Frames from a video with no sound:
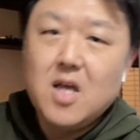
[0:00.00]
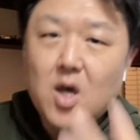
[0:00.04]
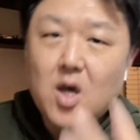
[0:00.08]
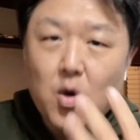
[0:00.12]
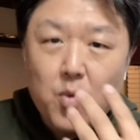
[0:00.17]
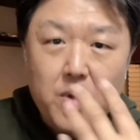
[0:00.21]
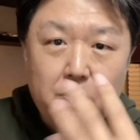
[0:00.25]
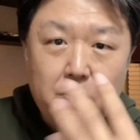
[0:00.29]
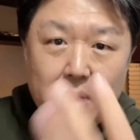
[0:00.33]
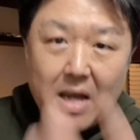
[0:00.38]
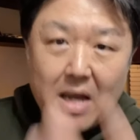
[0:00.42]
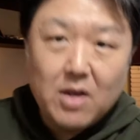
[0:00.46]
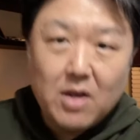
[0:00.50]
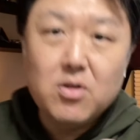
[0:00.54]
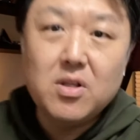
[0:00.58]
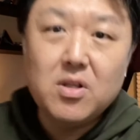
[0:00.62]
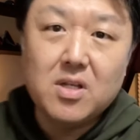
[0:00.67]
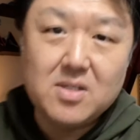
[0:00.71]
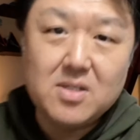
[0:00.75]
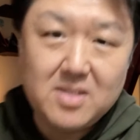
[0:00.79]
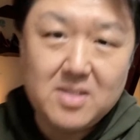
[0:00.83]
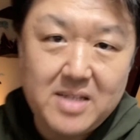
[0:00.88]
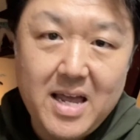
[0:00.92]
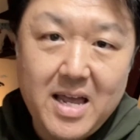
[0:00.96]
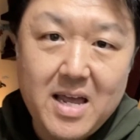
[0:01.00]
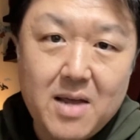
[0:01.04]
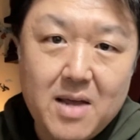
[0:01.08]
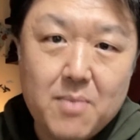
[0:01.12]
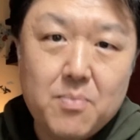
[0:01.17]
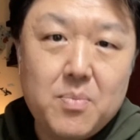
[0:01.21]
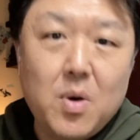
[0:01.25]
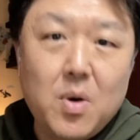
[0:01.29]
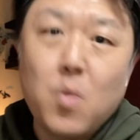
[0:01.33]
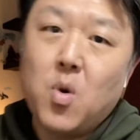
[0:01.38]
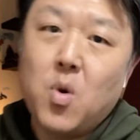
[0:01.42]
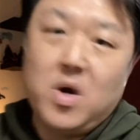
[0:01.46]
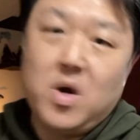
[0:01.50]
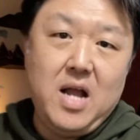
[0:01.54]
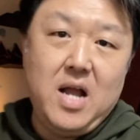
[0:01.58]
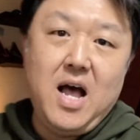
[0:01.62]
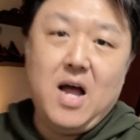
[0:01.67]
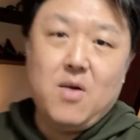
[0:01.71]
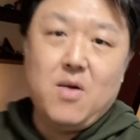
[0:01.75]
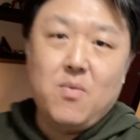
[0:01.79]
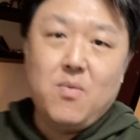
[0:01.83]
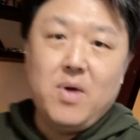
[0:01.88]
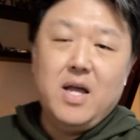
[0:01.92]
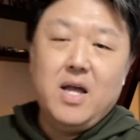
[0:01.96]
We might look the same, but we're not,
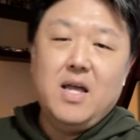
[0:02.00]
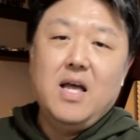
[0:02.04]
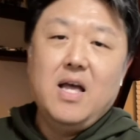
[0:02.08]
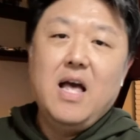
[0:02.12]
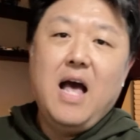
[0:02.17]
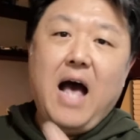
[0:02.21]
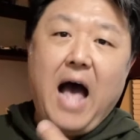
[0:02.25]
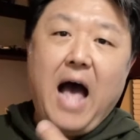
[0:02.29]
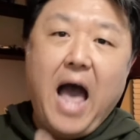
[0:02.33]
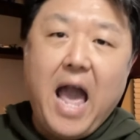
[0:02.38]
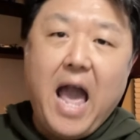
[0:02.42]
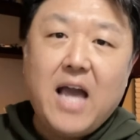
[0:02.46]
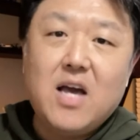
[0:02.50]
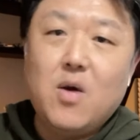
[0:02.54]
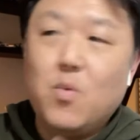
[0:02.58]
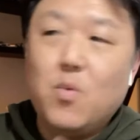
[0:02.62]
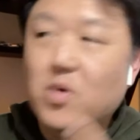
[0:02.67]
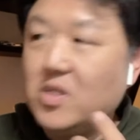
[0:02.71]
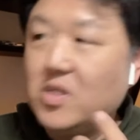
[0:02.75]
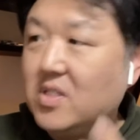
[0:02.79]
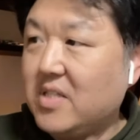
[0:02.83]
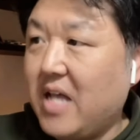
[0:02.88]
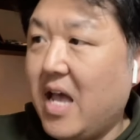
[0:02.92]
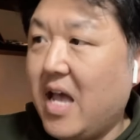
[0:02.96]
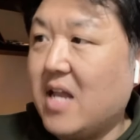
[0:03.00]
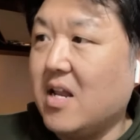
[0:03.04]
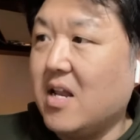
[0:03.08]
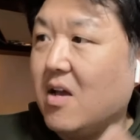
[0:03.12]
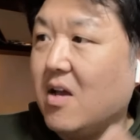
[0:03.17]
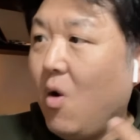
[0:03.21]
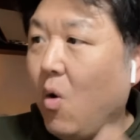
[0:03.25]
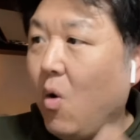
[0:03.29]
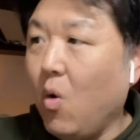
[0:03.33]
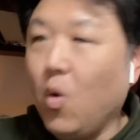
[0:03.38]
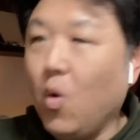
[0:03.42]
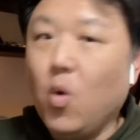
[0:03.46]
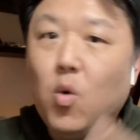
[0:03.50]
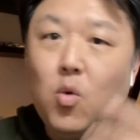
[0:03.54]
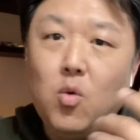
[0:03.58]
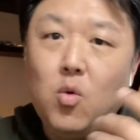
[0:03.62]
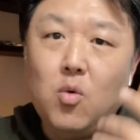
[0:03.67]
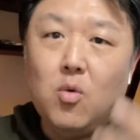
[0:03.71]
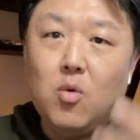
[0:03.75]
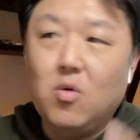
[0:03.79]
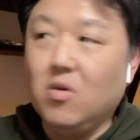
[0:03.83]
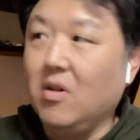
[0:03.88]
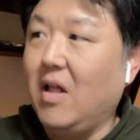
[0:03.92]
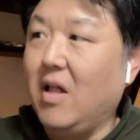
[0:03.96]
right? I can withstand a
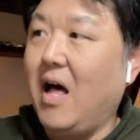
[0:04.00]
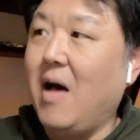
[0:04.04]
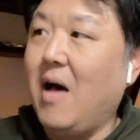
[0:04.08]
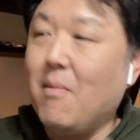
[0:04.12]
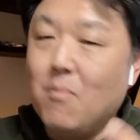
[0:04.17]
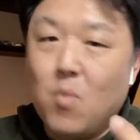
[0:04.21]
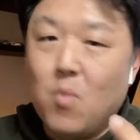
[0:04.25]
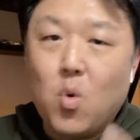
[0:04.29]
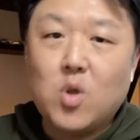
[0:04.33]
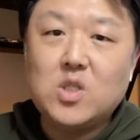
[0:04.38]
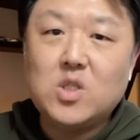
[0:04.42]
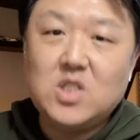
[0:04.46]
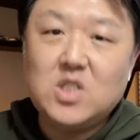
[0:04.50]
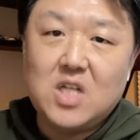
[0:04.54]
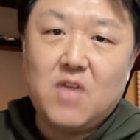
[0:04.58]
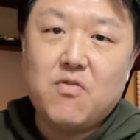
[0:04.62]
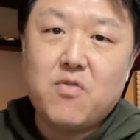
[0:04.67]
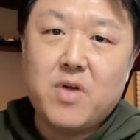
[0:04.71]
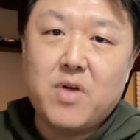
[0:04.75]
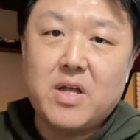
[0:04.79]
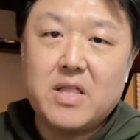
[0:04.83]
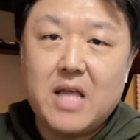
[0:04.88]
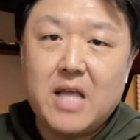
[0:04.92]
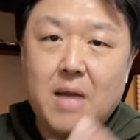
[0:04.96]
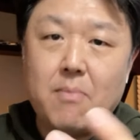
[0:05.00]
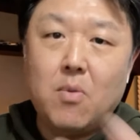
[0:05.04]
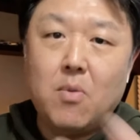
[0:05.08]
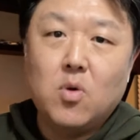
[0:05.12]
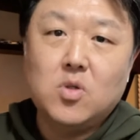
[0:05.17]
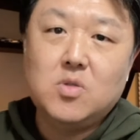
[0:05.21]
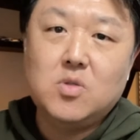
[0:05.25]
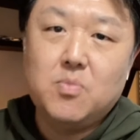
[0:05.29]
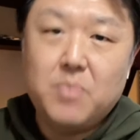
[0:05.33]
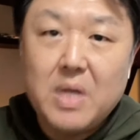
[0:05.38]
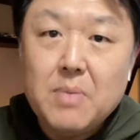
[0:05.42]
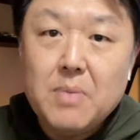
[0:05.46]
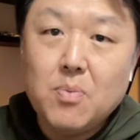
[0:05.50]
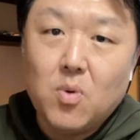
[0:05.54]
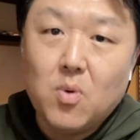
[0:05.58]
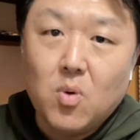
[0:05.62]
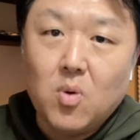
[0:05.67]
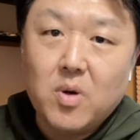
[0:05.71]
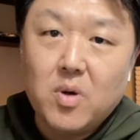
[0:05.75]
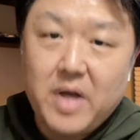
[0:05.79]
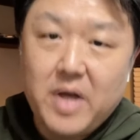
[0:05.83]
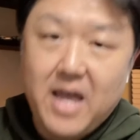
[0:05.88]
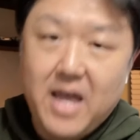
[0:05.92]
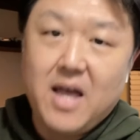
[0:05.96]
whole lot more suffering than most people
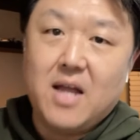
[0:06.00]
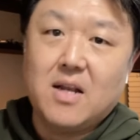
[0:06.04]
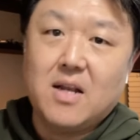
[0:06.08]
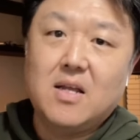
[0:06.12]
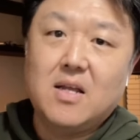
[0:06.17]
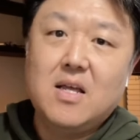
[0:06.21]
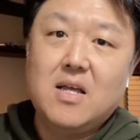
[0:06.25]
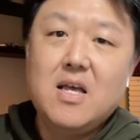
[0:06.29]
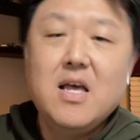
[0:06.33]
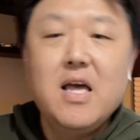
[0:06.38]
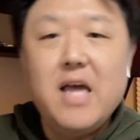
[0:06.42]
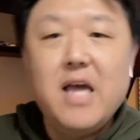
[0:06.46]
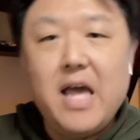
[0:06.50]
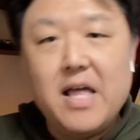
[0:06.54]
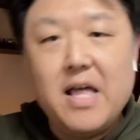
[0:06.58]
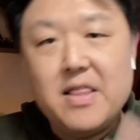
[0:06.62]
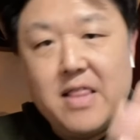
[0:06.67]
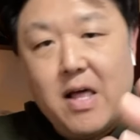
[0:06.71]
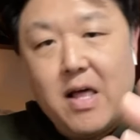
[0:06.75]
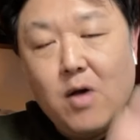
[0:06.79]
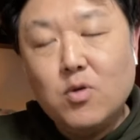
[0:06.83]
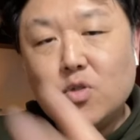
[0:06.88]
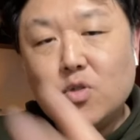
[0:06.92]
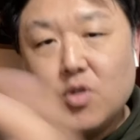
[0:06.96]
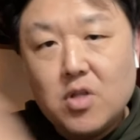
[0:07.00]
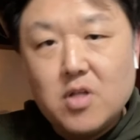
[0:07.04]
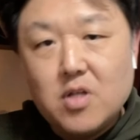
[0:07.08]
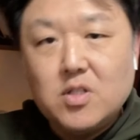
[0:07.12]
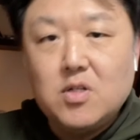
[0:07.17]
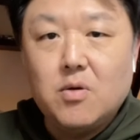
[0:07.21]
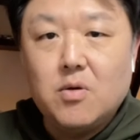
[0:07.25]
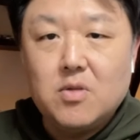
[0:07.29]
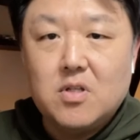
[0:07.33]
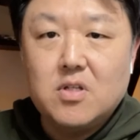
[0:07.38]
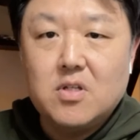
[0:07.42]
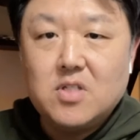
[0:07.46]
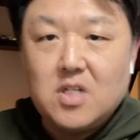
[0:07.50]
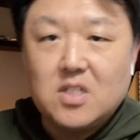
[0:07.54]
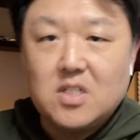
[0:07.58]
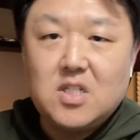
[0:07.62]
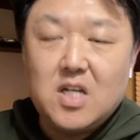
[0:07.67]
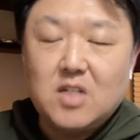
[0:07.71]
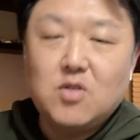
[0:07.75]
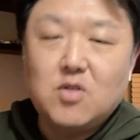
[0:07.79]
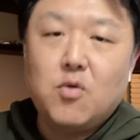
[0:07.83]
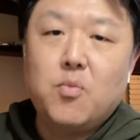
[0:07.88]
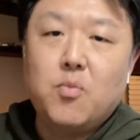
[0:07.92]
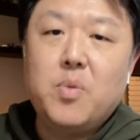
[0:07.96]
can. And those are the
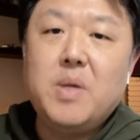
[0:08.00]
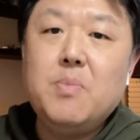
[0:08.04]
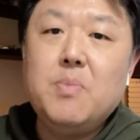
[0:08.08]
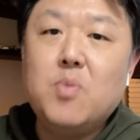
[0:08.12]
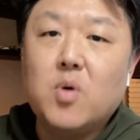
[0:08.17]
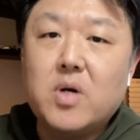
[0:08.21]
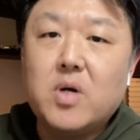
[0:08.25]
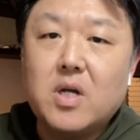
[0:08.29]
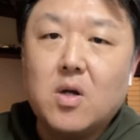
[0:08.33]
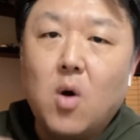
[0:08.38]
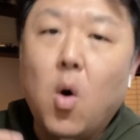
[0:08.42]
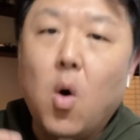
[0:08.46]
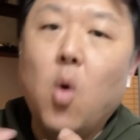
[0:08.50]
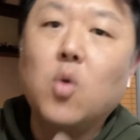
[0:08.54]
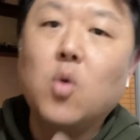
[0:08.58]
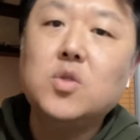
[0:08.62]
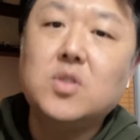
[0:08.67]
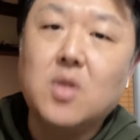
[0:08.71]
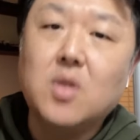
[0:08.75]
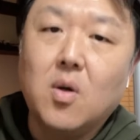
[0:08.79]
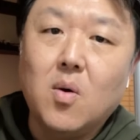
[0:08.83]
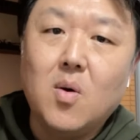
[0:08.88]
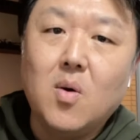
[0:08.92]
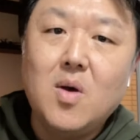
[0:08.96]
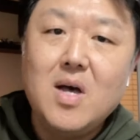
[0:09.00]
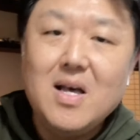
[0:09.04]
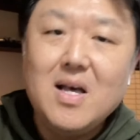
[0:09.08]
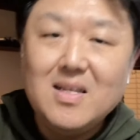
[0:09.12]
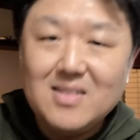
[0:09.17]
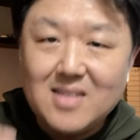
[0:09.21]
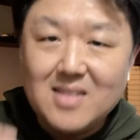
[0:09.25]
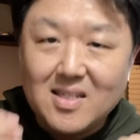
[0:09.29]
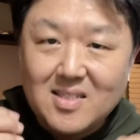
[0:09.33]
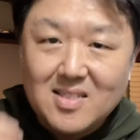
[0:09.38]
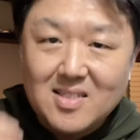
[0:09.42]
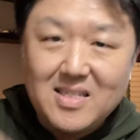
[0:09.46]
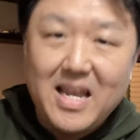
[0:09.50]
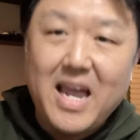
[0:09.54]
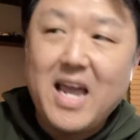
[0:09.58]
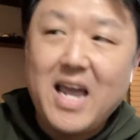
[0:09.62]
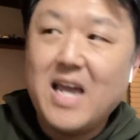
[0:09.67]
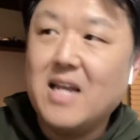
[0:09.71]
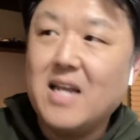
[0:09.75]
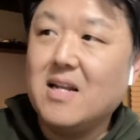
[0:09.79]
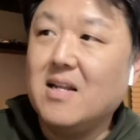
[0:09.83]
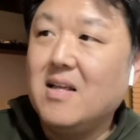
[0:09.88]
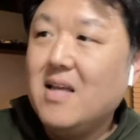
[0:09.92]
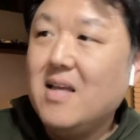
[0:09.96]
successful people could also
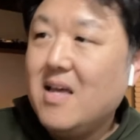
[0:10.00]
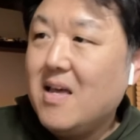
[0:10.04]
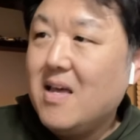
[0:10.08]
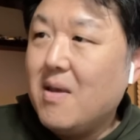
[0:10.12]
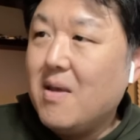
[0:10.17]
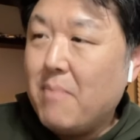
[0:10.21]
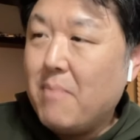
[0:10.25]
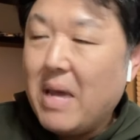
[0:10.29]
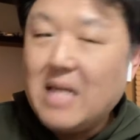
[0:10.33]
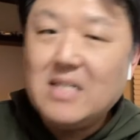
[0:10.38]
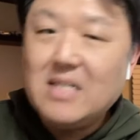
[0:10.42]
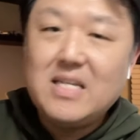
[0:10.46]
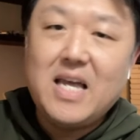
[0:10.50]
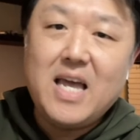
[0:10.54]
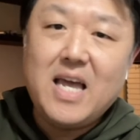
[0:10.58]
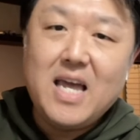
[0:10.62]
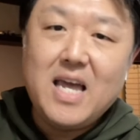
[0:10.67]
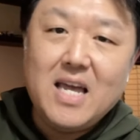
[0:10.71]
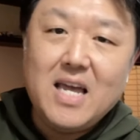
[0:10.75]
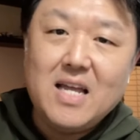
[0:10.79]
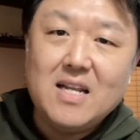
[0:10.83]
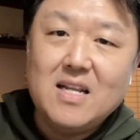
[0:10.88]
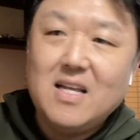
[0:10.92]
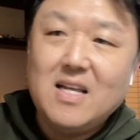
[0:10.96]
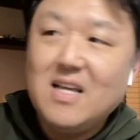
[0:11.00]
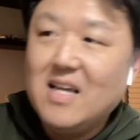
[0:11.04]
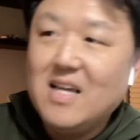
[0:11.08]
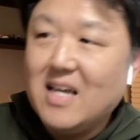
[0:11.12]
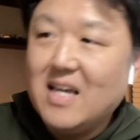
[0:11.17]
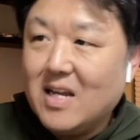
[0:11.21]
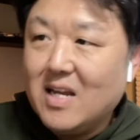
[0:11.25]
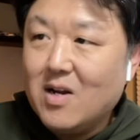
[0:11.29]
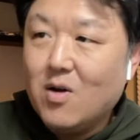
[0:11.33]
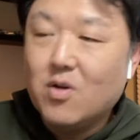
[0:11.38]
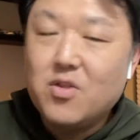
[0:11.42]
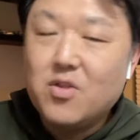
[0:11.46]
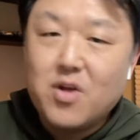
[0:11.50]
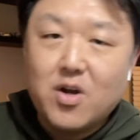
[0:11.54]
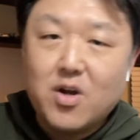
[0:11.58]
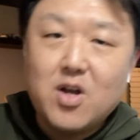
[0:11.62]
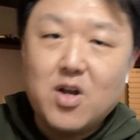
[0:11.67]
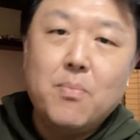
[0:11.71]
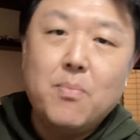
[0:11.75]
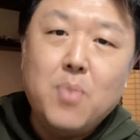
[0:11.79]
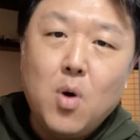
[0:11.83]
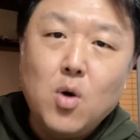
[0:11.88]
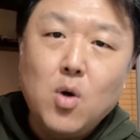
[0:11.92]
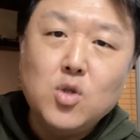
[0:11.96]
sustain, maintain, their
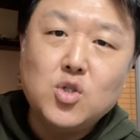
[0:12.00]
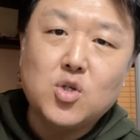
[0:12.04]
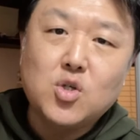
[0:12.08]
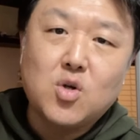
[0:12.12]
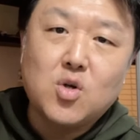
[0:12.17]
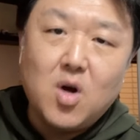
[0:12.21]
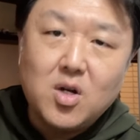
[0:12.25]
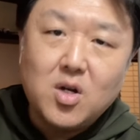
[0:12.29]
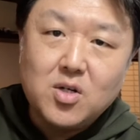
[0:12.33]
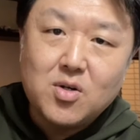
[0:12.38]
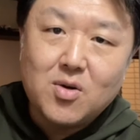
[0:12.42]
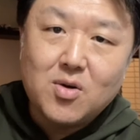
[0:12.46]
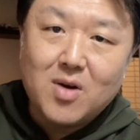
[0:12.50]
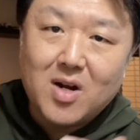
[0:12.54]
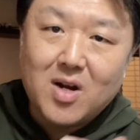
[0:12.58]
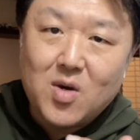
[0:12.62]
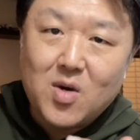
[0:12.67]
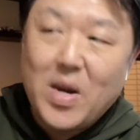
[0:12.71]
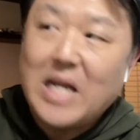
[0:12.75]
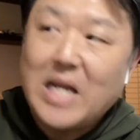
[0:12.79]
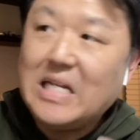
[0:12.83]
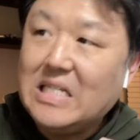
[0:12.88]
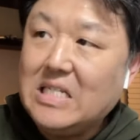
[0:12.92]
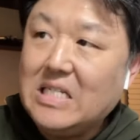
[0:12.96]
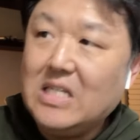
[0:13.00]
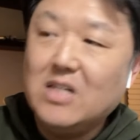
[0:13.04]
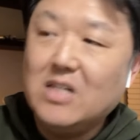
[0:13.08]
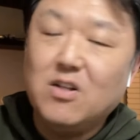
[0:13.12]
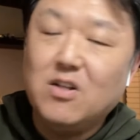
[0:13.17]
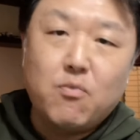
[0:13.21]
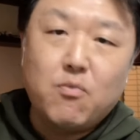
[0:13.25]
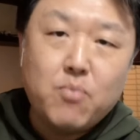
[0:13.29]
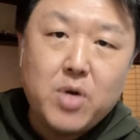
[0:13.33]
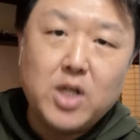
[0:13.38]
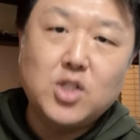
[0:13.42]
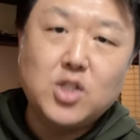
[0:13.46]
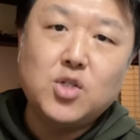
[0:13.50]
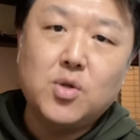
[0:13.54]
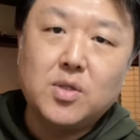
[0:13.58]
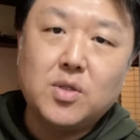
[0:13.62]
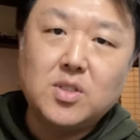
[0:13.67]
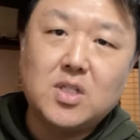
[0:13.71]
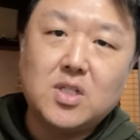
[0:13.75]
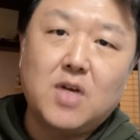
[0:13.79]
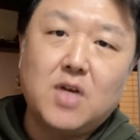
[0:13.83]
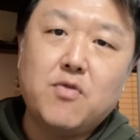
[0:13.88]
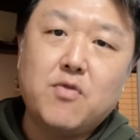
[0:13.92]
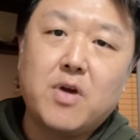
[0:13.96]
composure under a great deal of pressure and
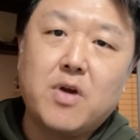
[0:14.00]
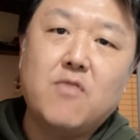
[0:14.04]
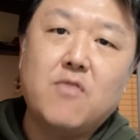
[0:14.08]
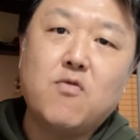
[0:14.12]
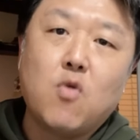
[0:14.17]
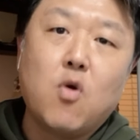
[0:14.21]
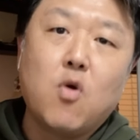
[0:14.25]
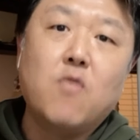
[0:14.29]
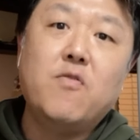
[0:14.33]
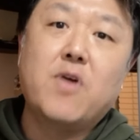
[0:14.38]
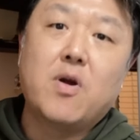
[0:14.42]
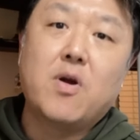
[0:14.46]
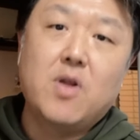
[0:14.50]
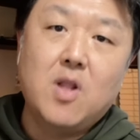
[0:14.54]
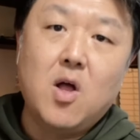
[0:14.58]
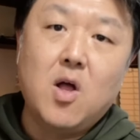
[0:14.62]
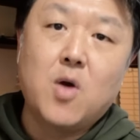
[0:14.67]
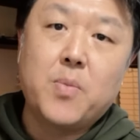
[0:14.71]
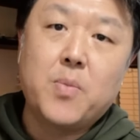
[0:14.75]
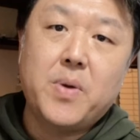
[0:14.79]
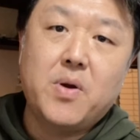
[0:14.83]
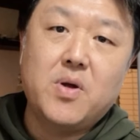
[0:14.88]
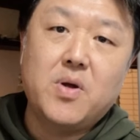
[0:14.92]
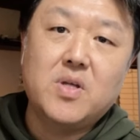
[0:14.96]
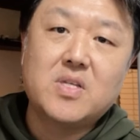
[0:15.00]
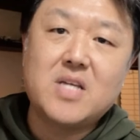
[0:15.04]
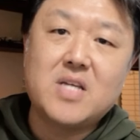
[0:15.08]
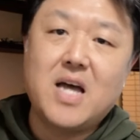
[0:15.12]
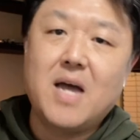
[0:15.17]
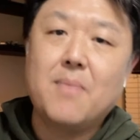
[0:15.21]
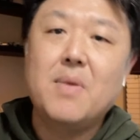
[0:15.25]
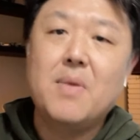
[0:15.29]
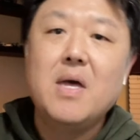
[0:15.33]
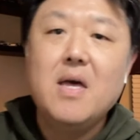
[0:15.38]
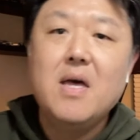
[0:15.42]
suffering for a very long period of time.